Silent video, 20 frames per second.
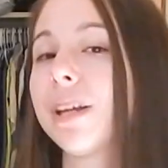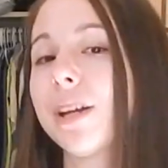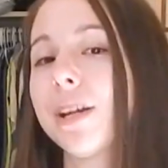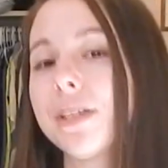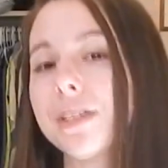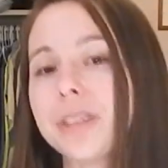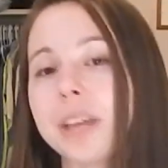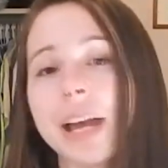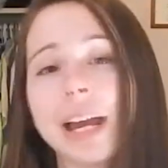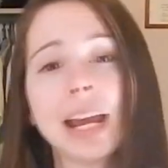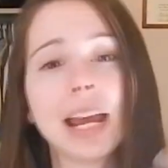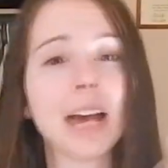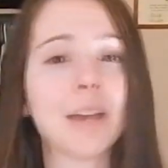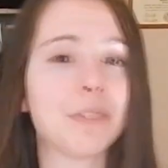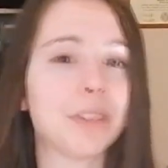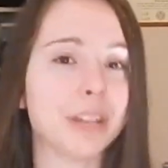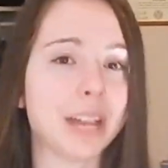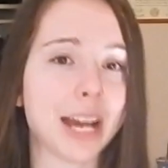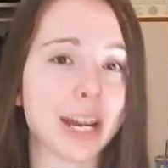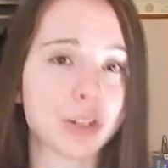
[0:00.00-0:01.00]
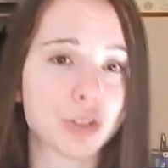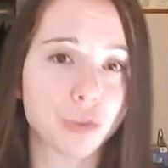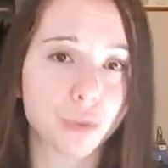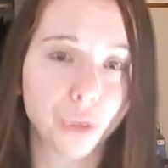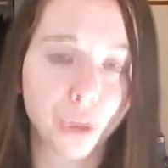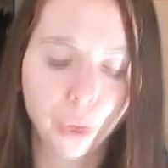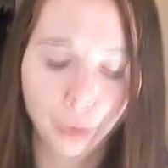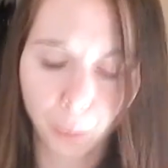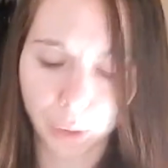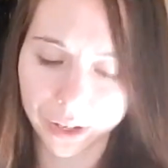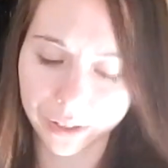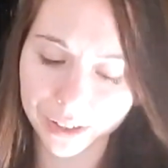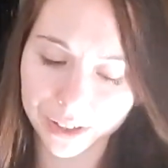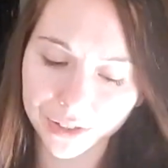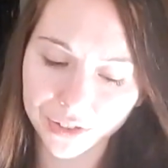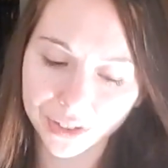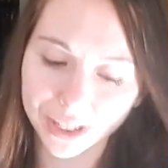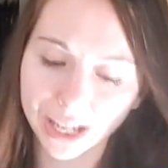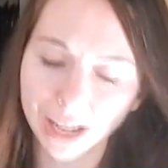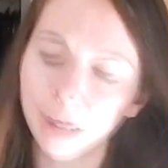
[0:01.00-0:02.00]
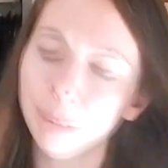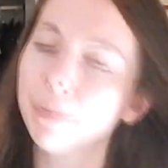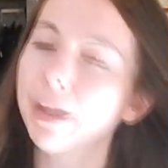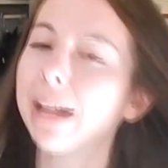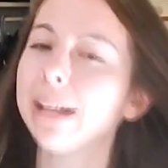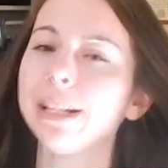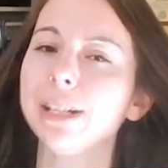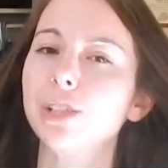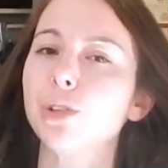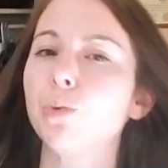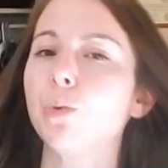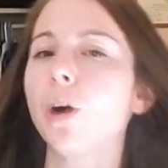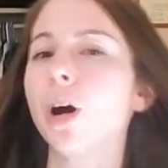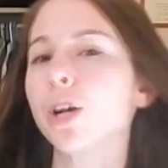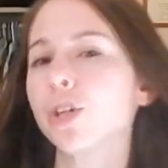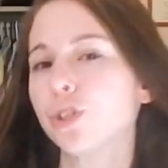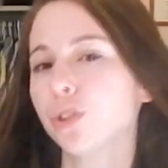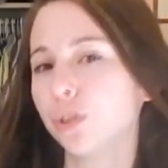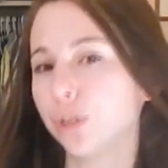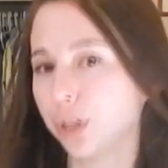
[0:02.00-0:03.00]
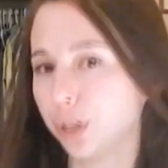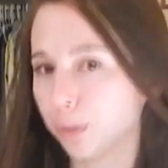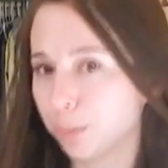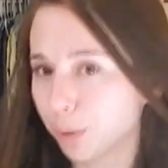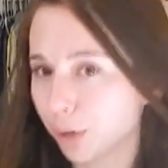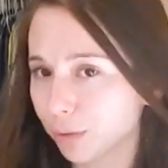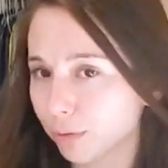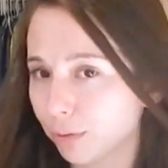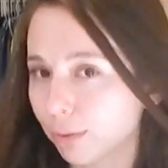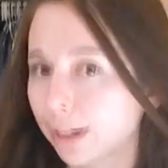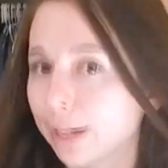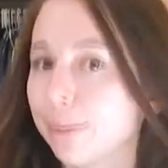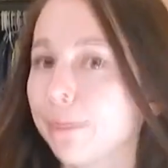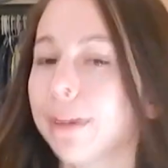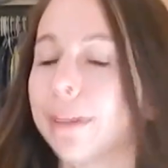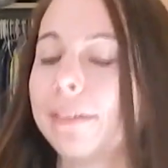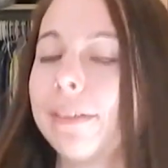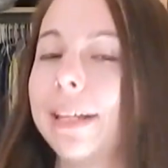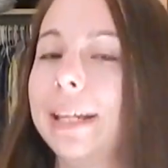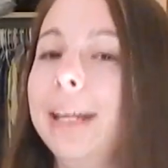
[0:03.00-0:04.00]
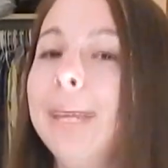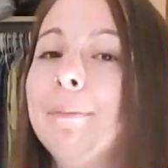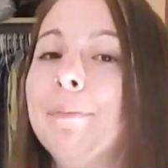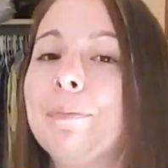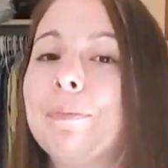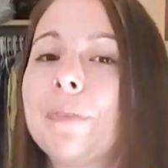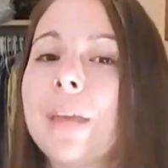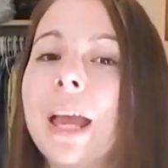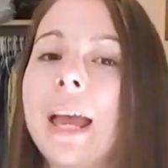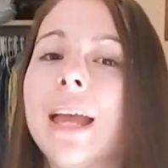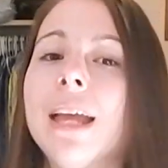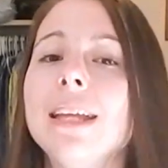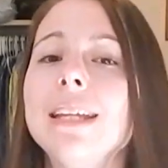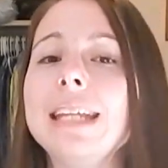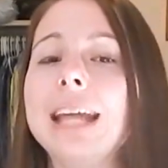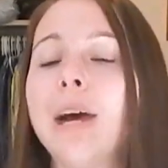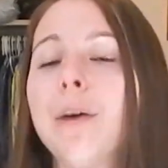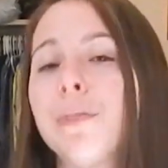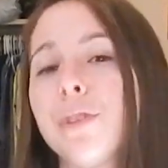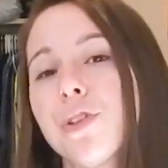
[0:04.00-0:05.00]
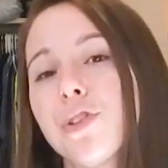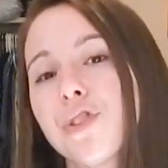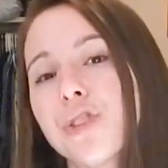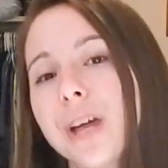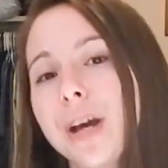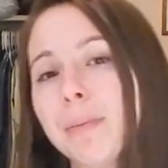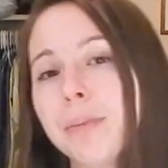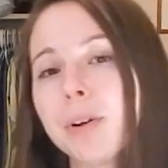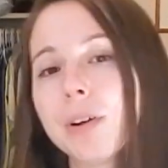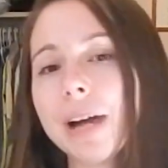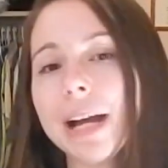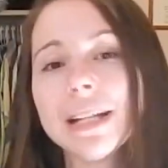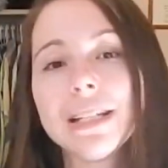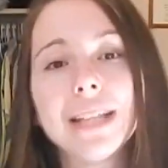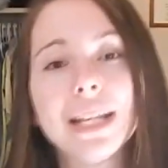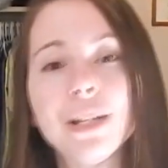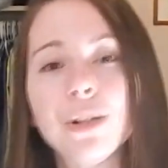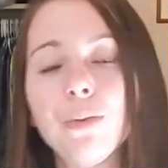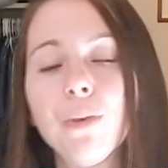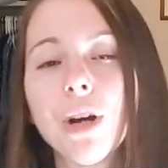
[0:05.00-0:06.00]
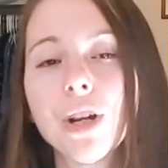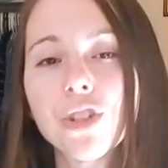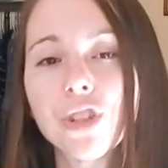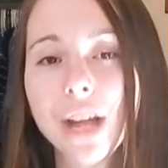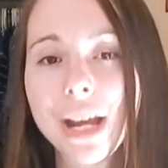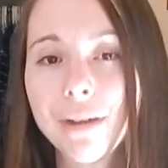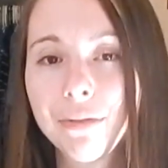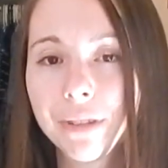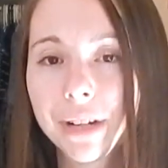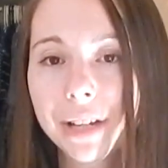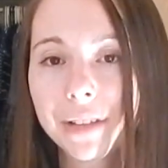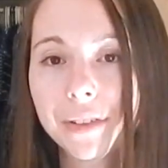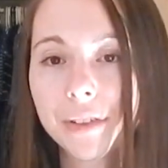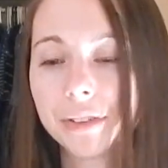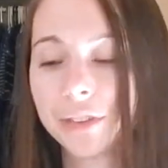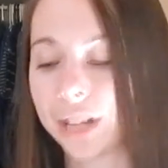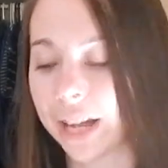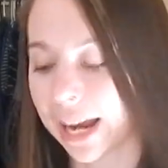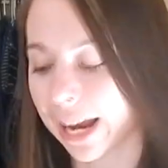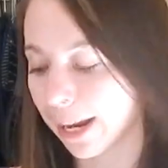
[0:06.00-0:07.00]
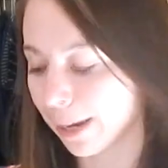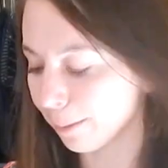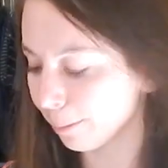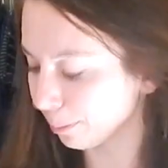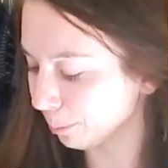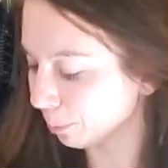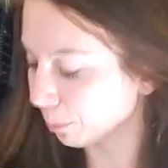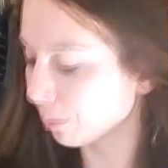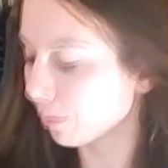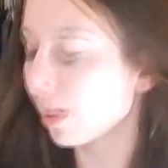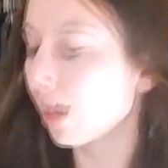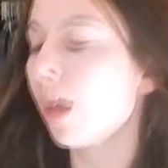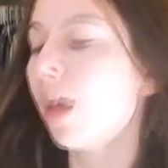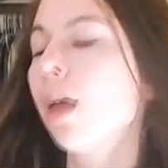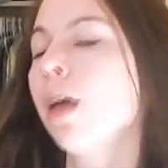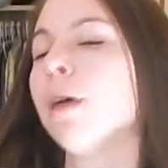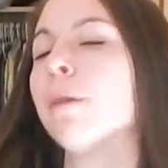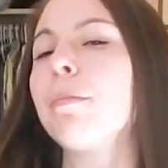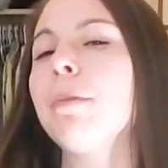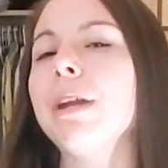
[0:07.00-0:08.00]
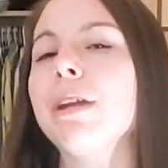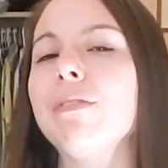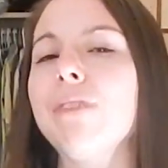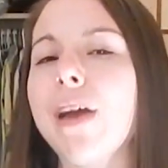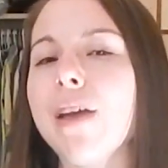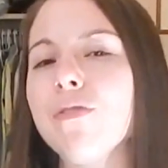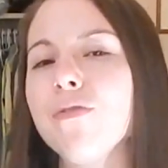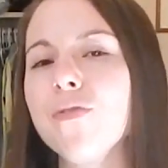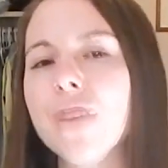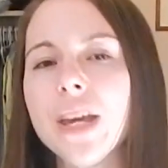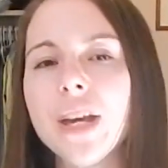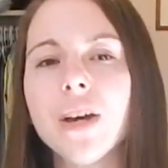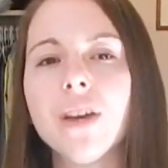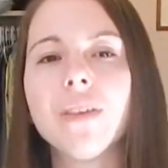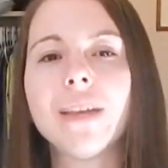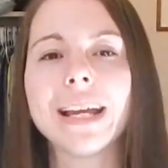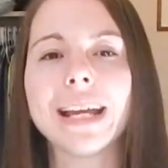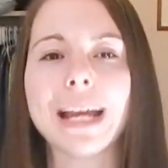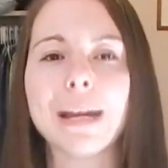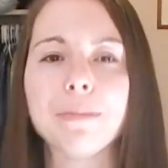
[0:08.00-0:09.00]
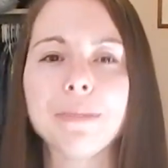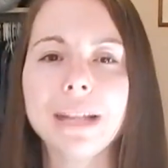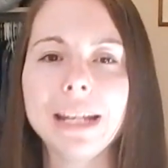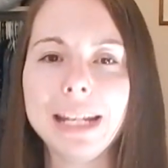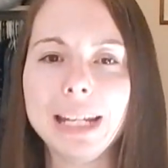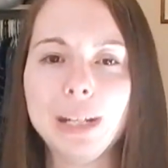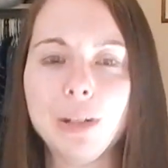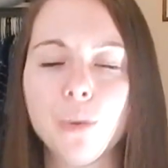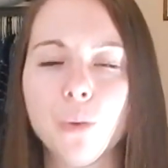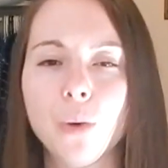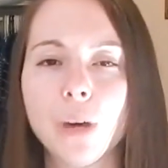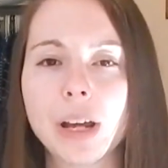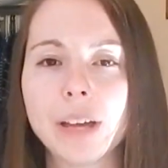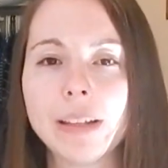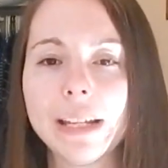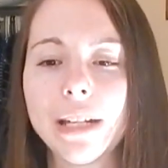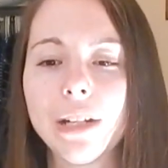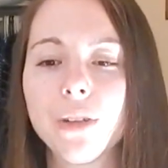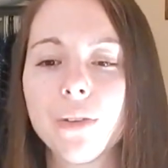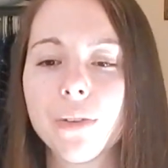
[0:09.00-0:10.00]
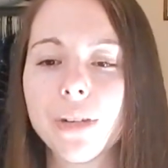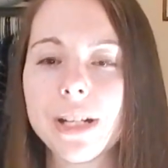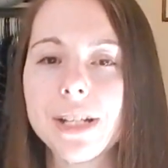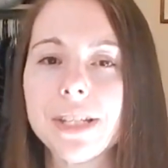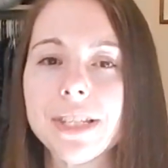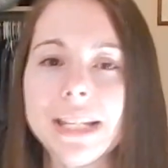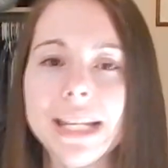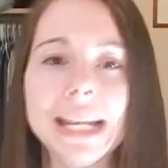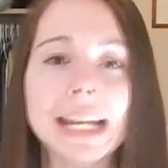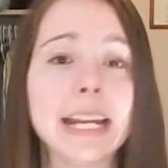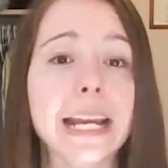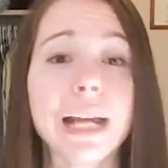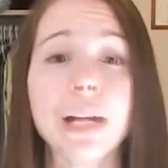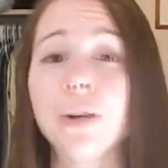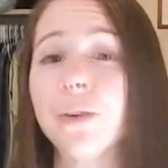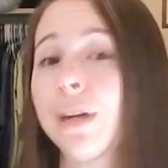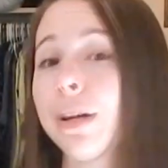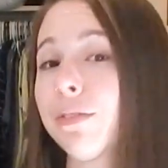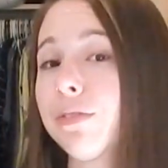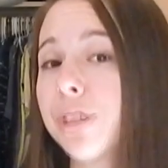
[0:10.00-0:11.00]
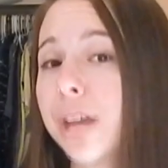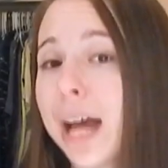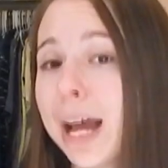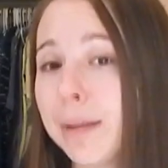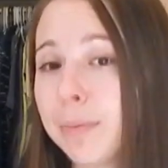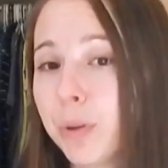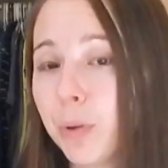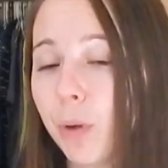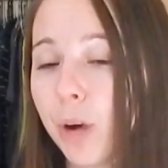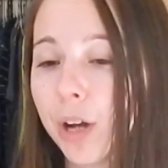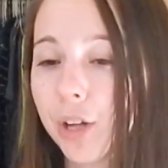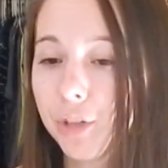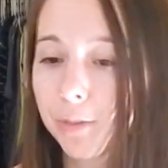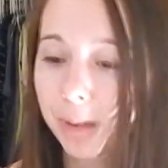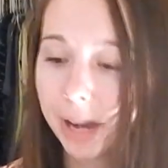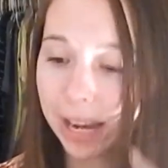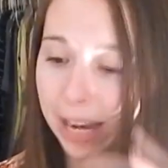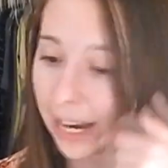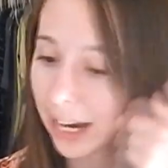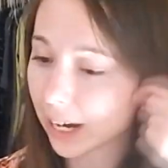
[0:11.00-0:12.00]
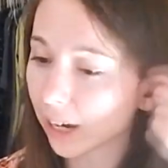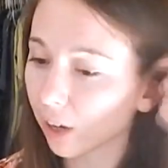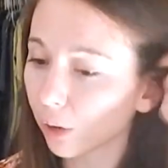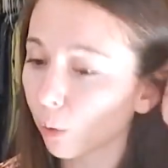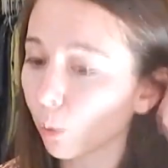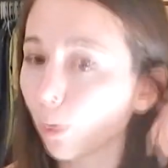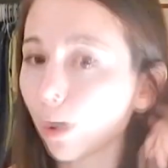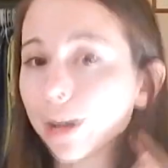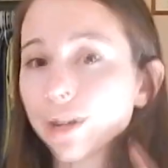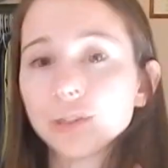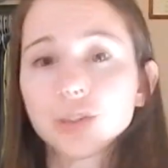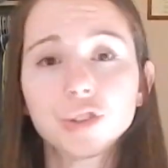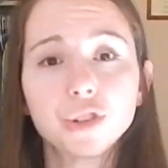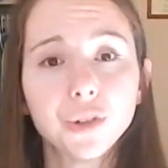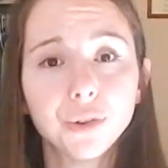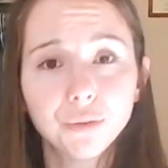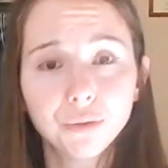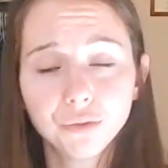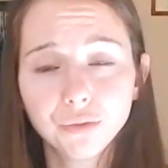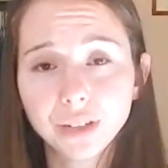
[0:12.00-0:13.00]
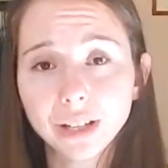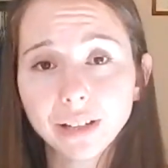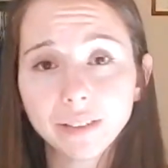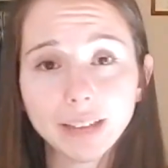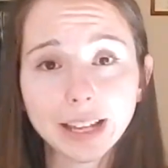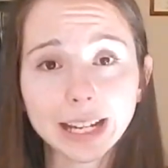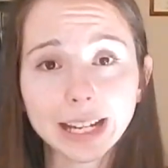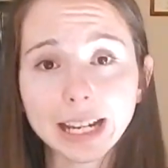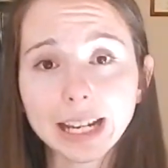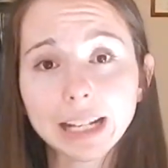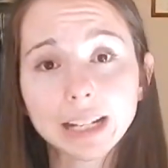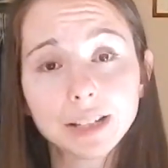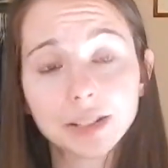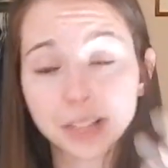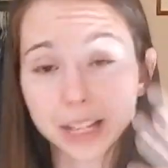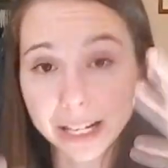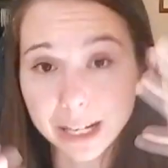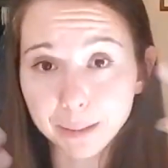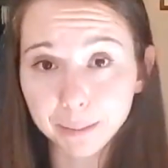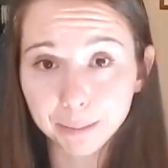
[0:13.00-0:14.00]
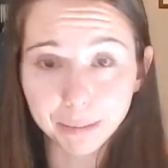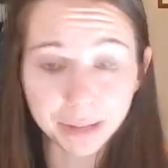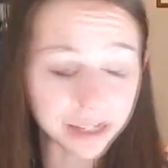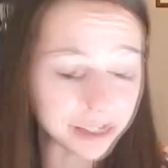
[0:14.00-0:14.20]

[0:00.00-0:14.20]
because I have a naturally oily scalp. I need to wash a little more frequently. Now in the summer, I tend to wash every other day. But if I feel like I'm getting oily and greasy and I don't have time to wash my hair, or I just don't feel like it because I